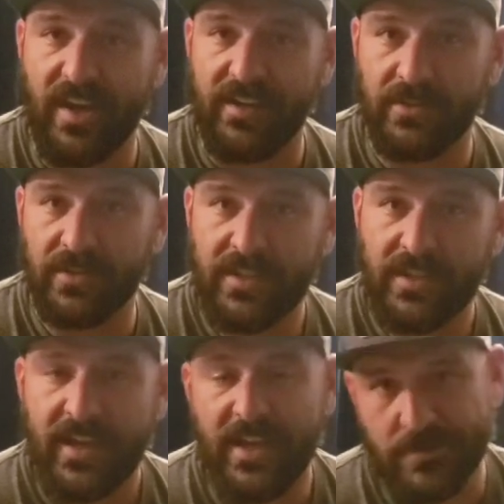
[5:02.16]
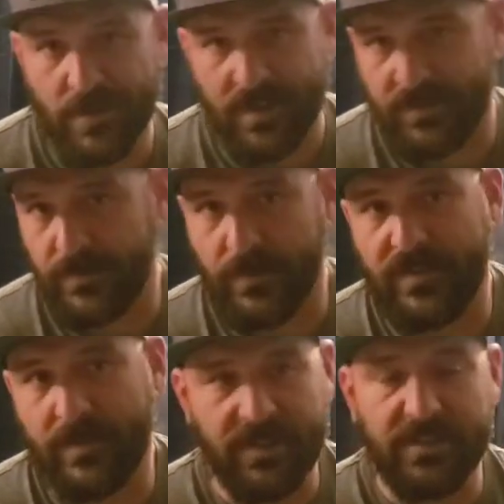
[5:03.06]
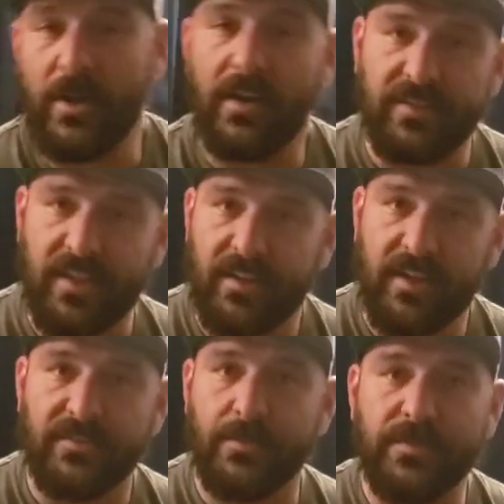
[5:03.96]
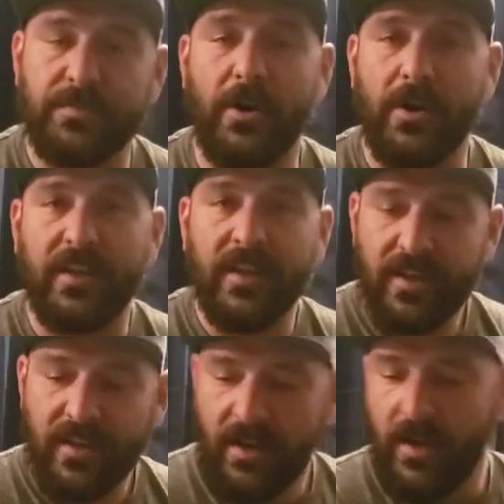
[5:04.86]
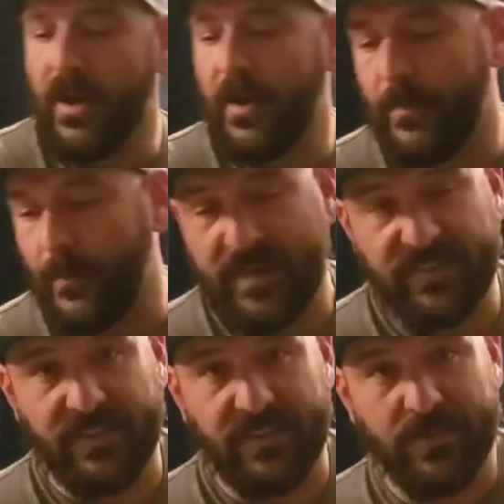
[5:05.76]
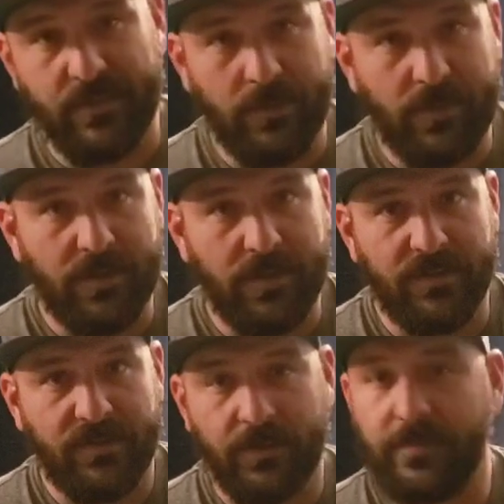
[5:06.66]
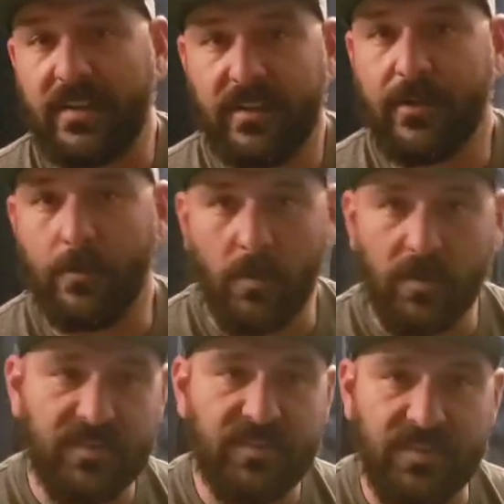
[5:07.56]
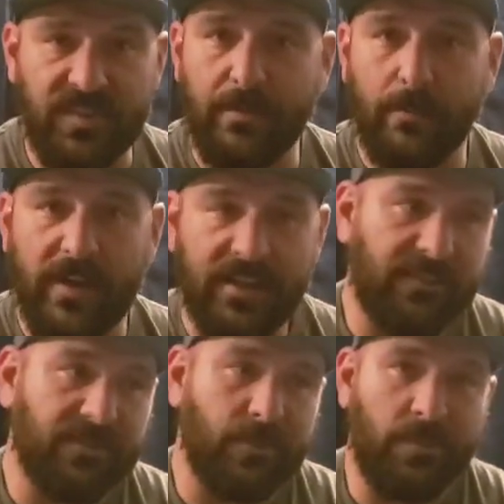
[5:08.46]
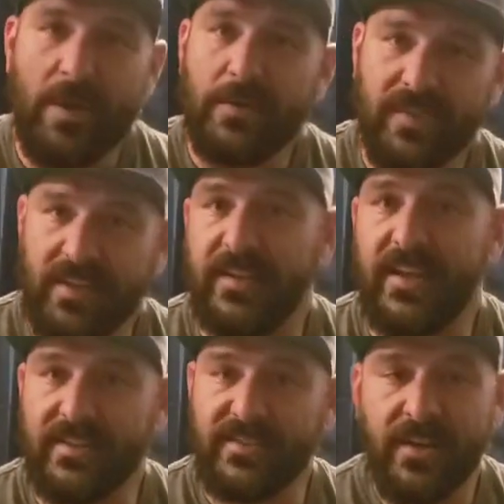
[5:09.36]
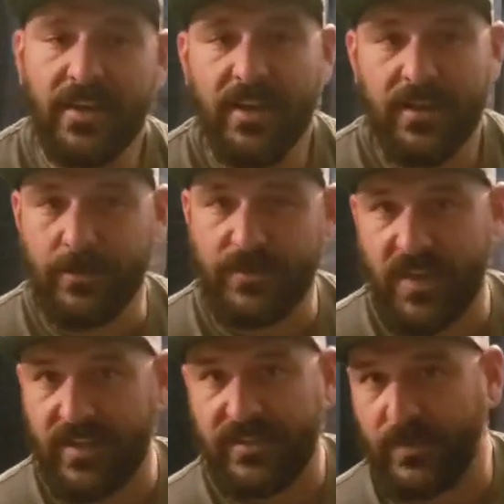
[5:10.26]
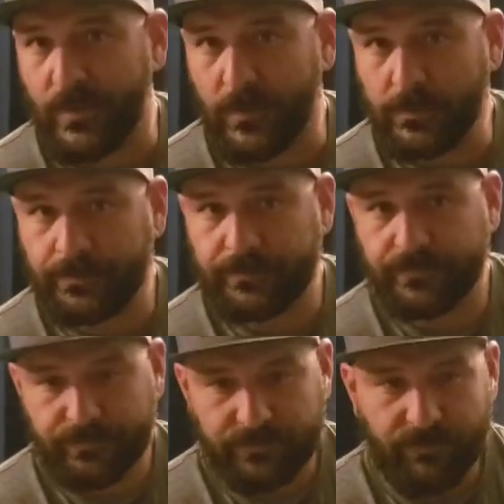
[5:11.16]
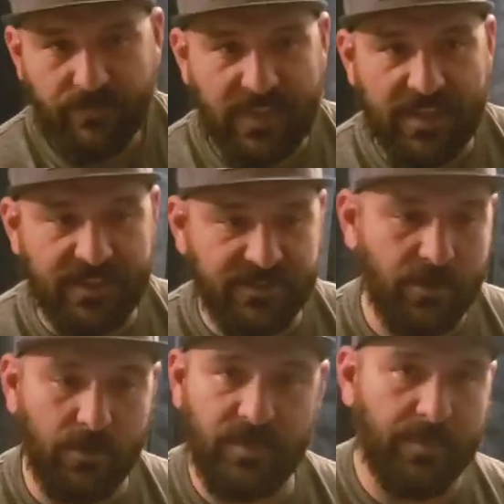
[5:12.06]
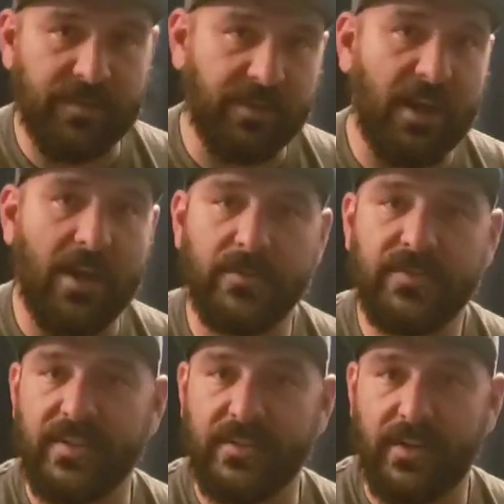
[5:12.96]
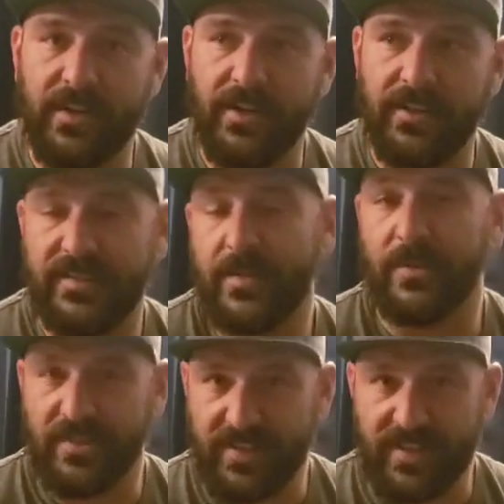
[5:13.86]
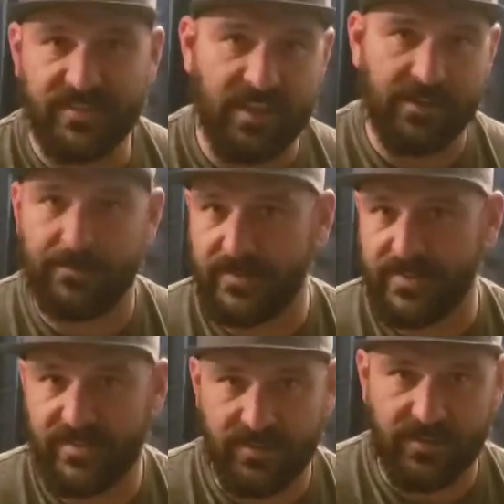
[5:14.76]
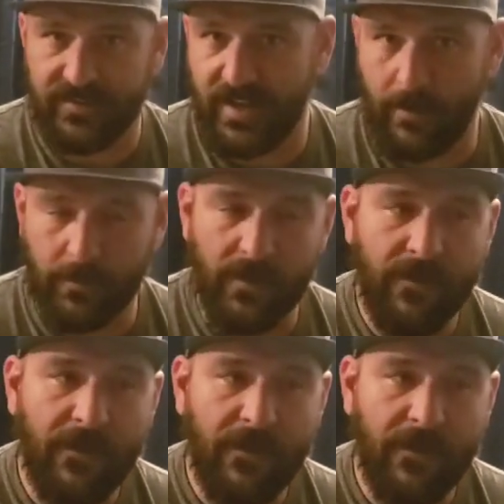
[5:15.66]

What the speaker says: title and transfer it to me, and you have 10 days to respond. Basically, a certified letter works the same way. It gives them about 10 days. You send it to them. It shows up at their house typically the next day if it's in town.